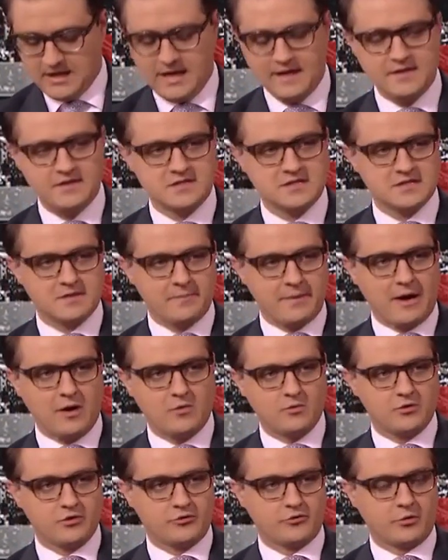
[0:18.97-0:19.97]
And this is
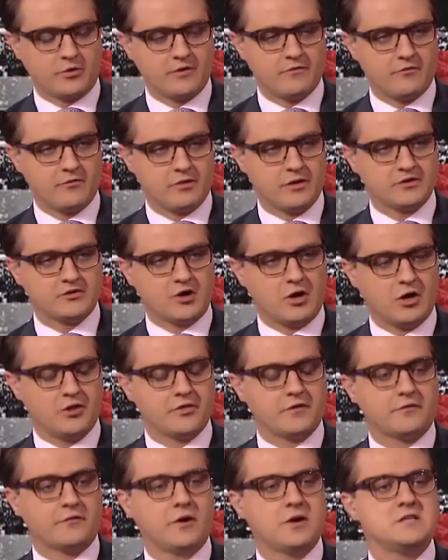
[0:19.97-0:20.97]
about the sort of, let's call
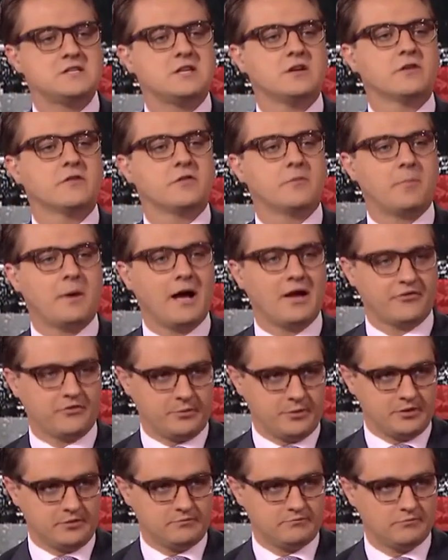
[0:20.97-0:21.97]
it the frontier of the
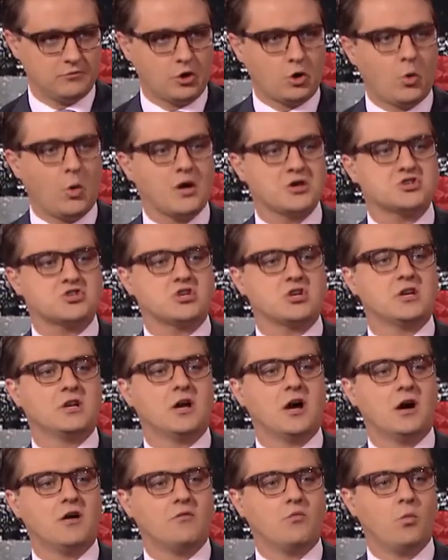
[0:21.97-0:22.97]
possible, the
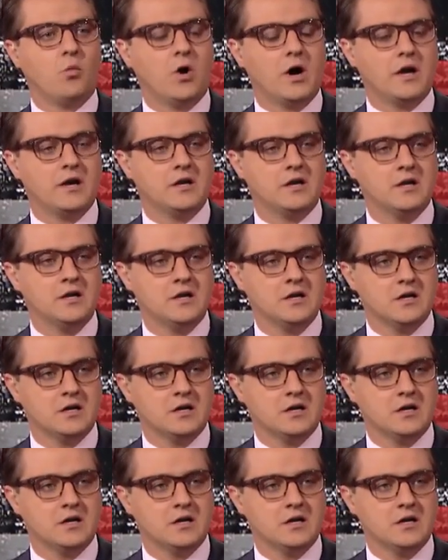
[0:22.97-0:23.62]
question of what